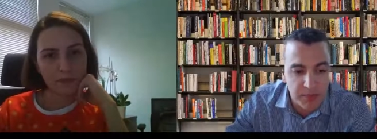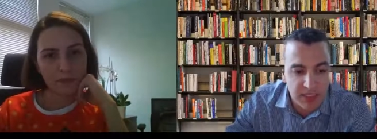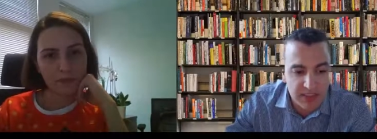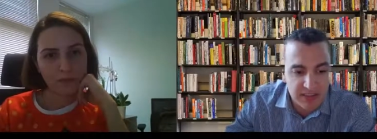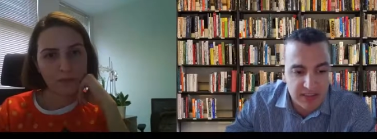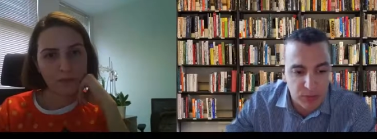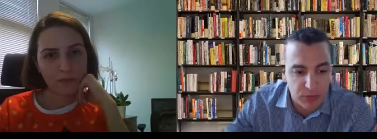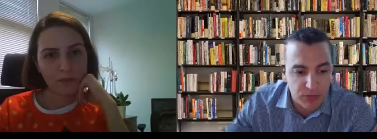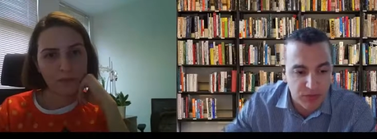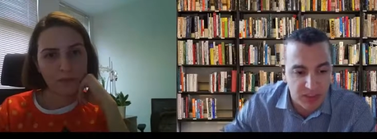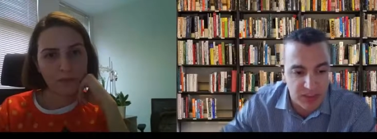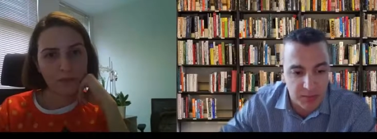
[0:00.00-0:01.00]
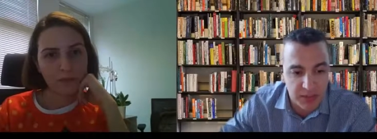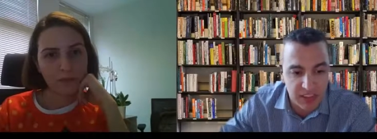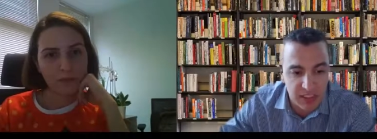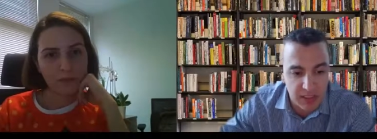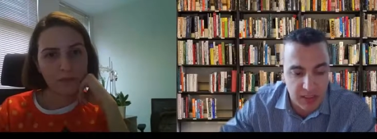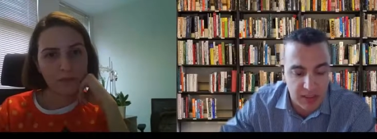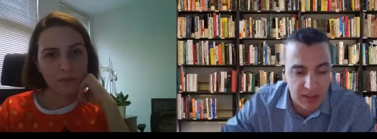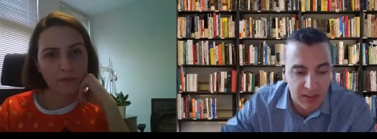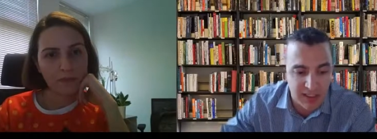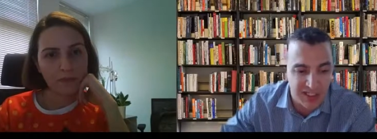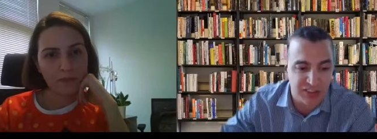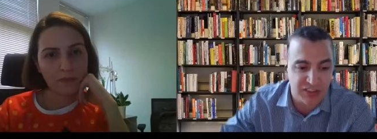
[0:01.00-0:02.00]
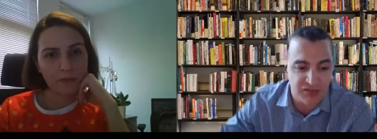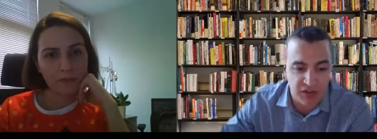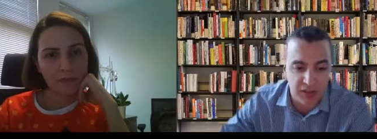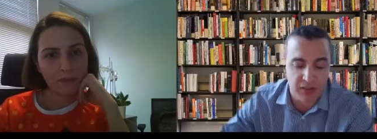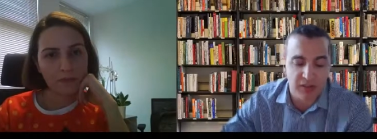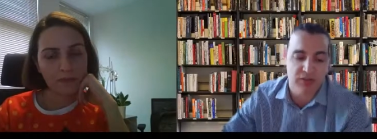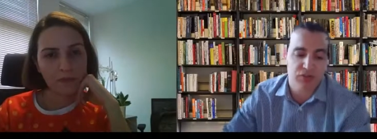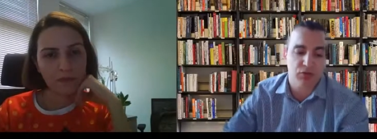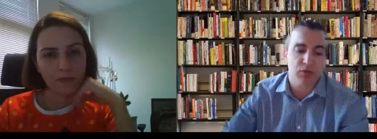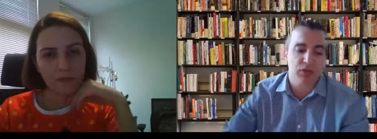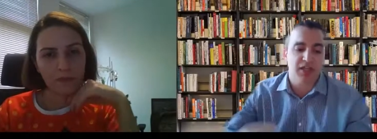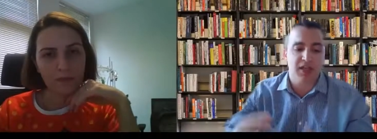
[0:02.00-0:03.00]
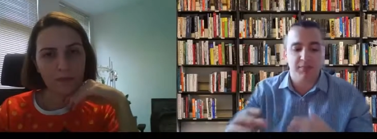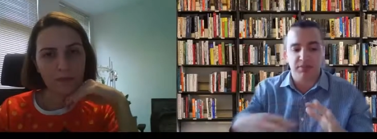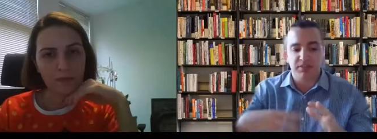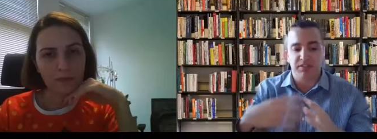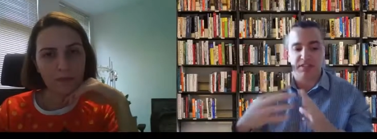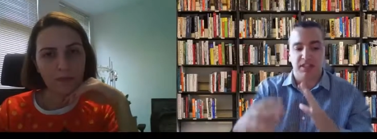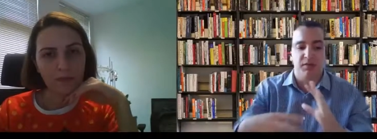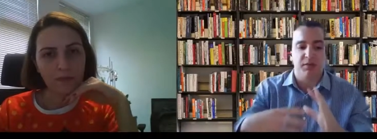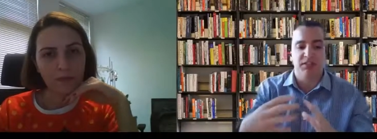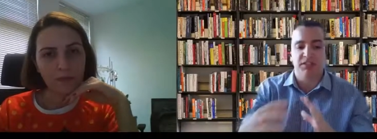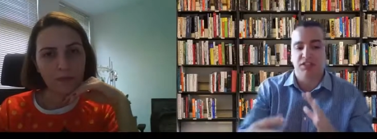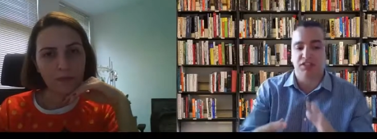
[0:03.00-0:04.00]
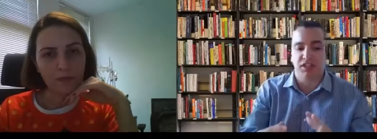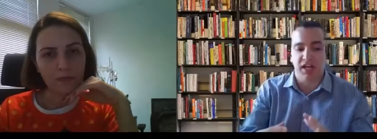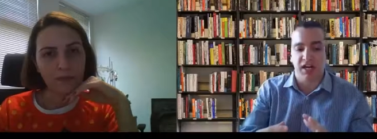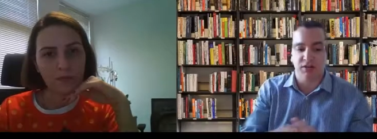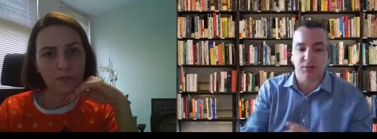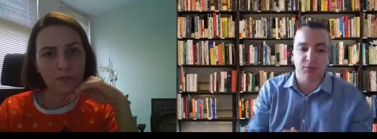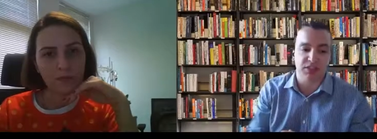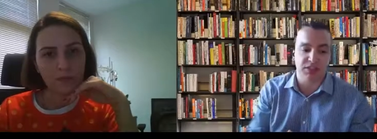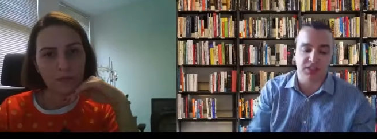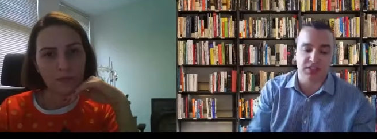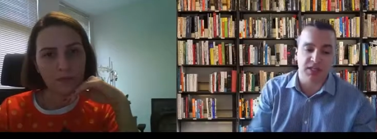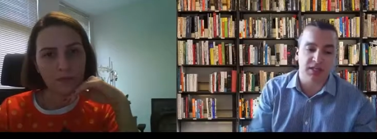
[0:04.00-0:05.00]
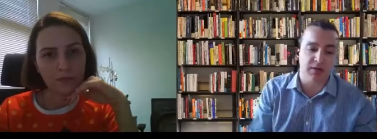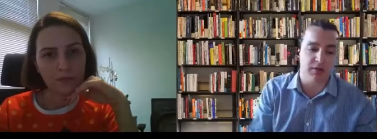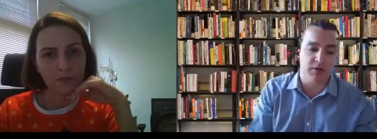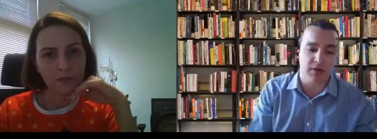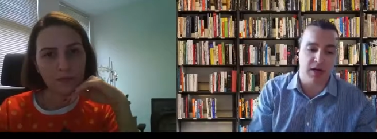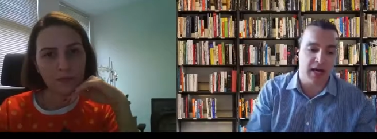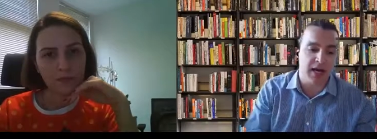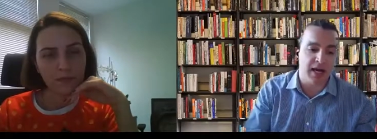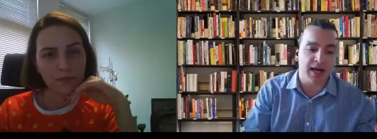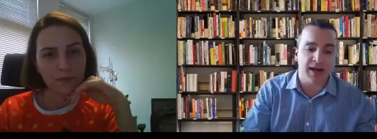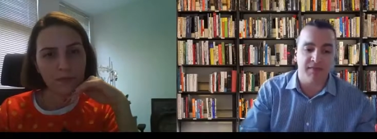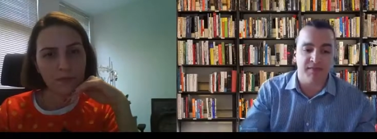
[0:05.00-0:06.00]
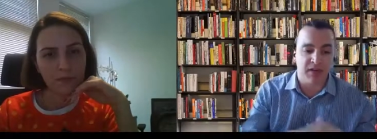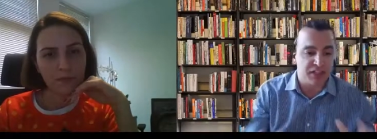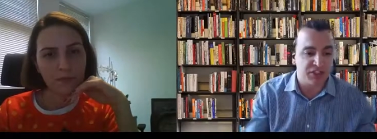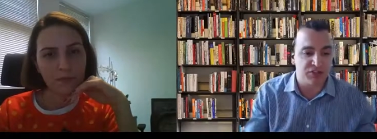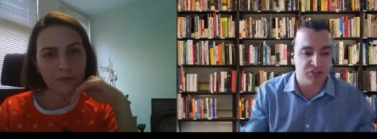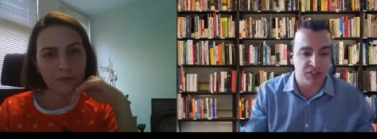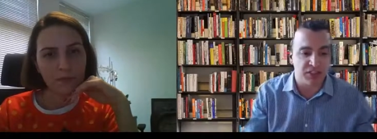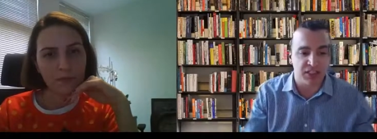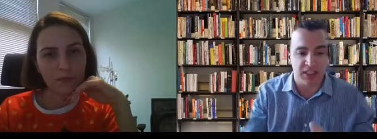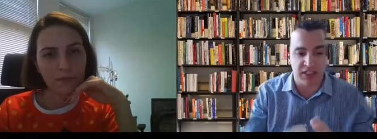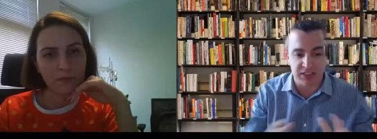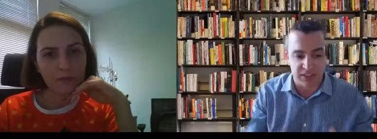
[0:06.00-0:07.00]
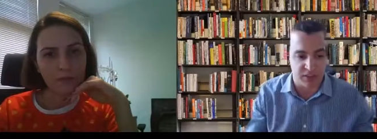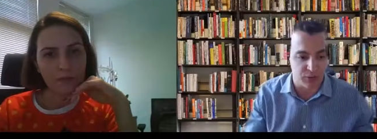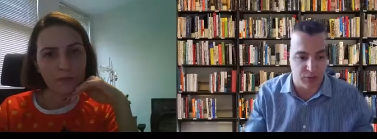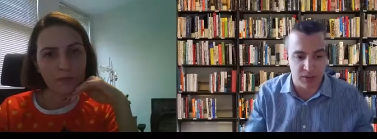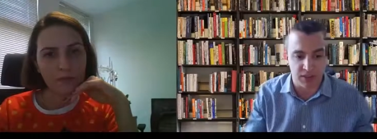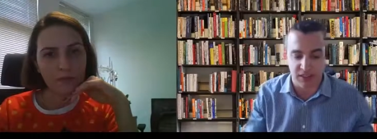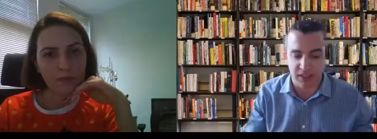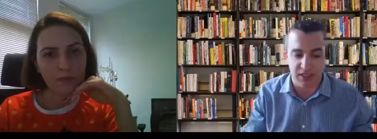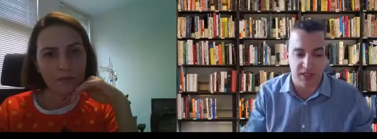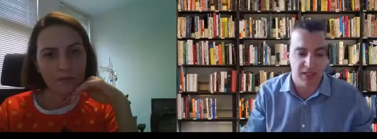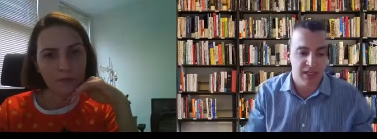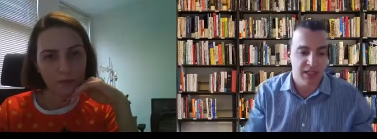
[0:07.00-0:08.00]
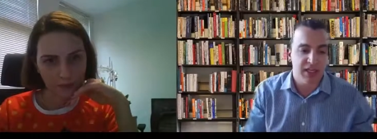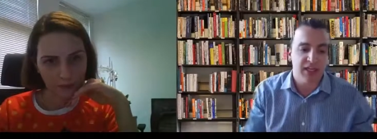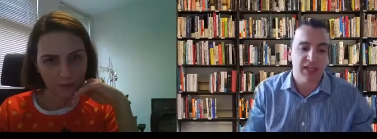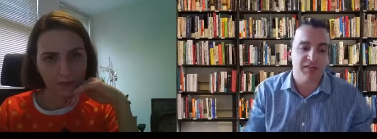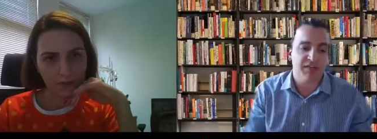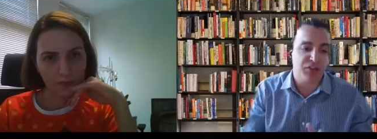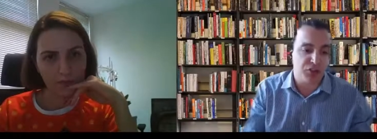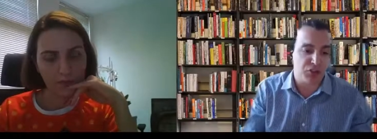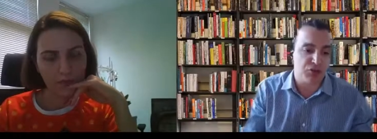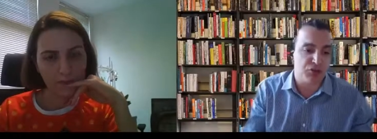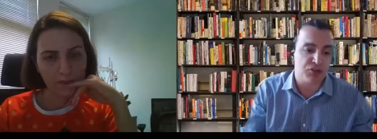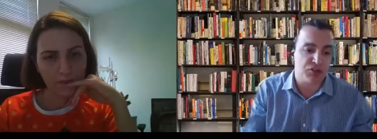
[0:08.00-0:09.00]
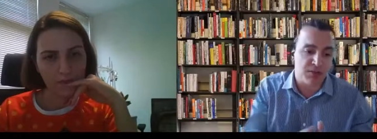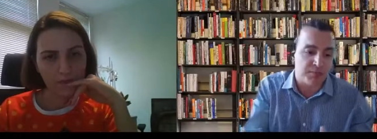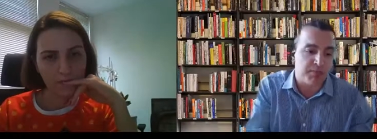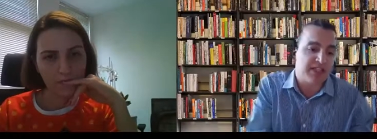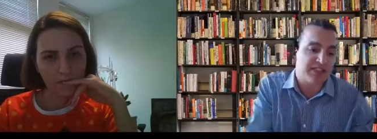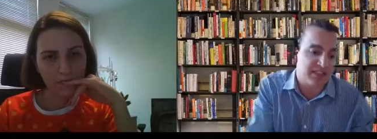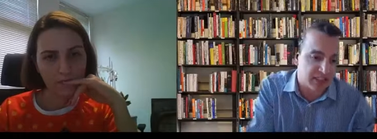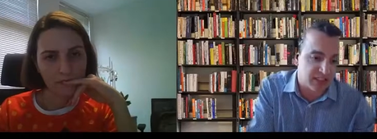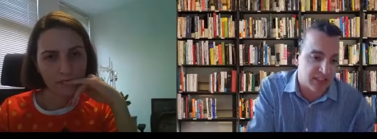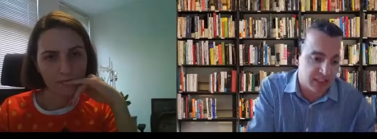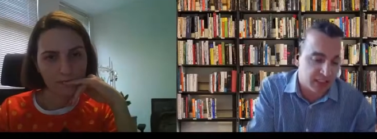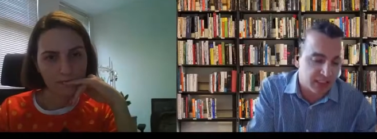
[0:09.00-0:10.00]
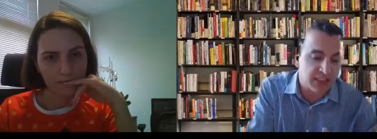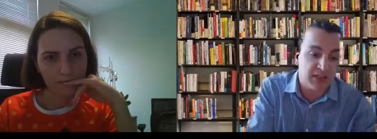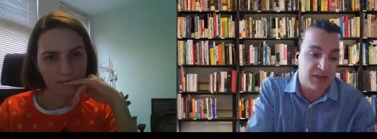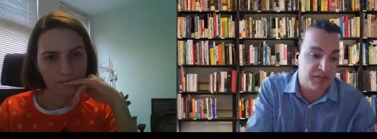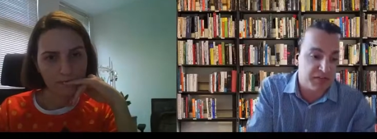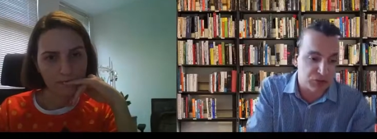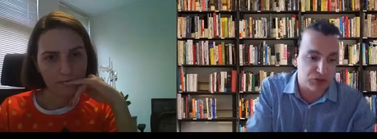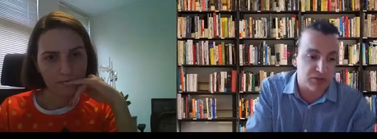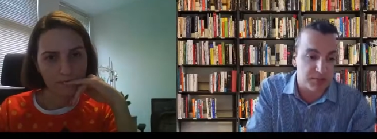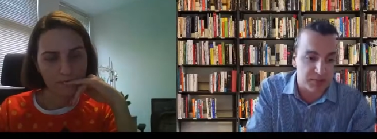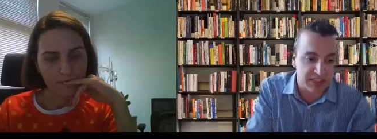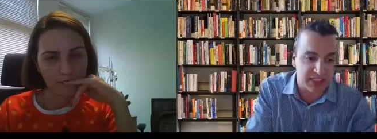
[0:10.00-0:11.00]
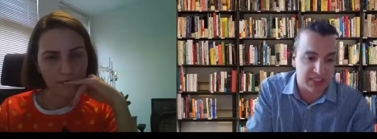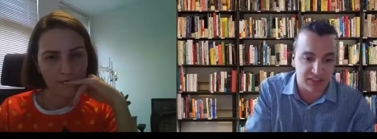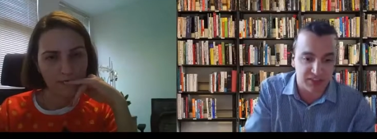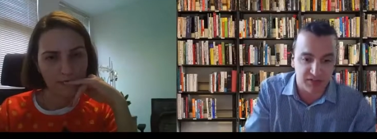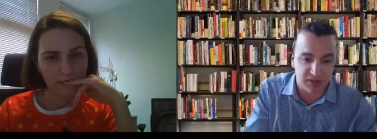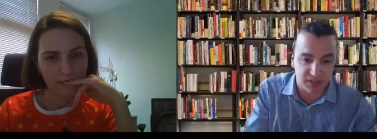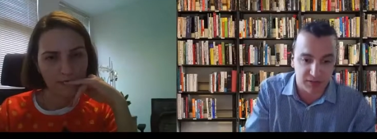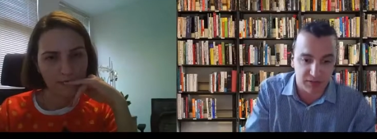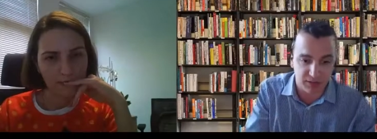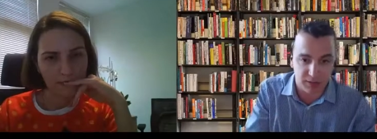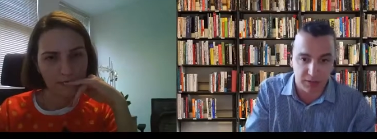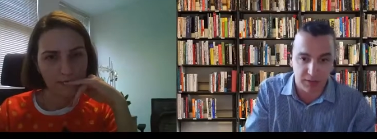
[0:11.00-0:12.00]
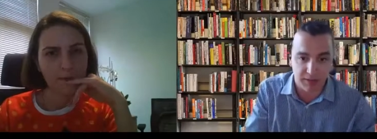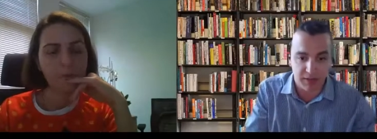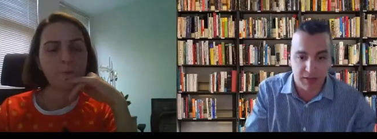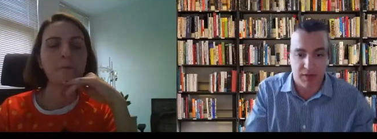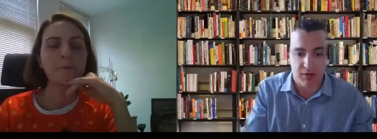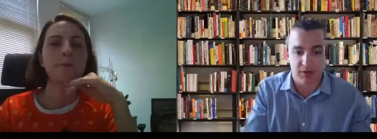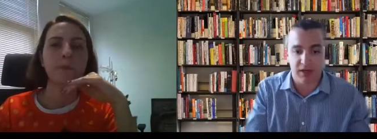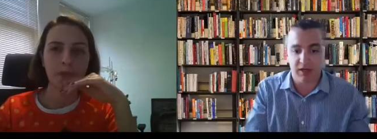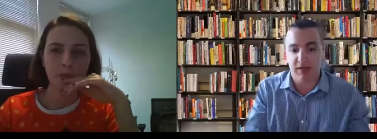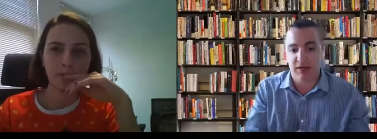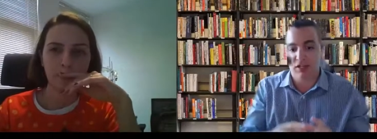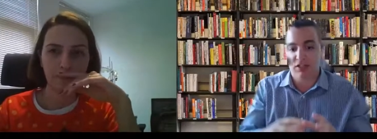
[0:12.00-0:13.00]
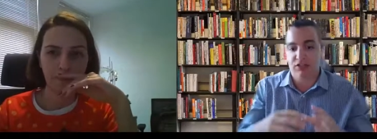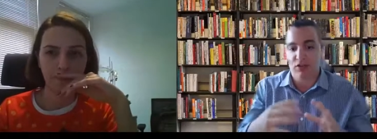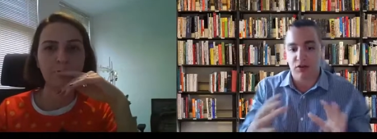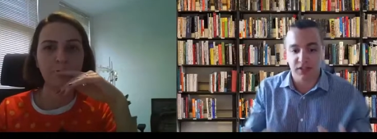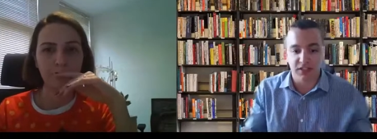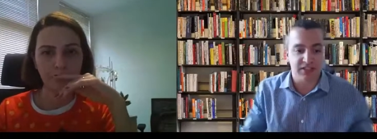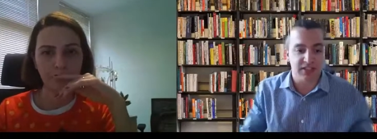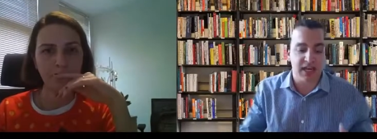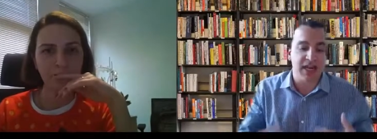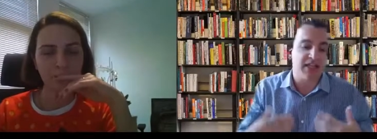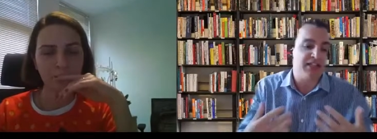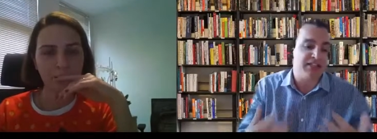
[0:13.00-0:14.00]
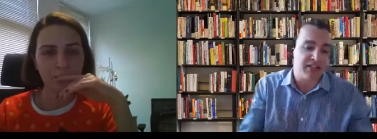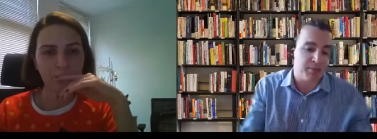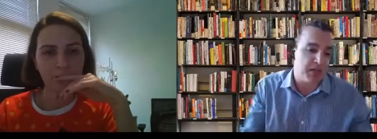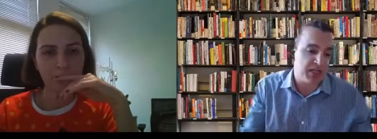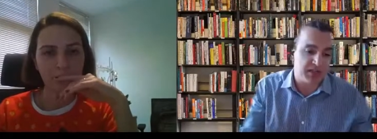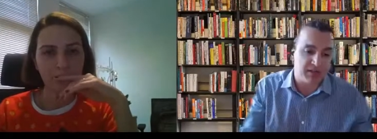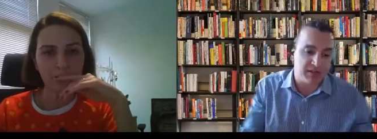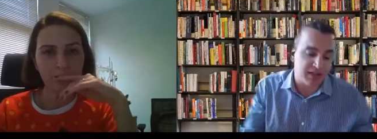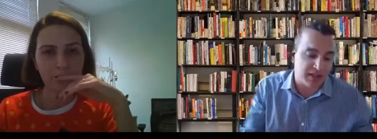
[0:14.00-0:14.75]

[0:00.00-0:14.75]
Speaker 1: the worst, and the median uh, classifier. So what happens that there is a scenario in which I say, you know, uh, validation technique is a good technique if we mm-hmm. choose the best technique, if we choose the best classifier, sorry. Mm-hmm. Okay? So in this case, and it's a median technique if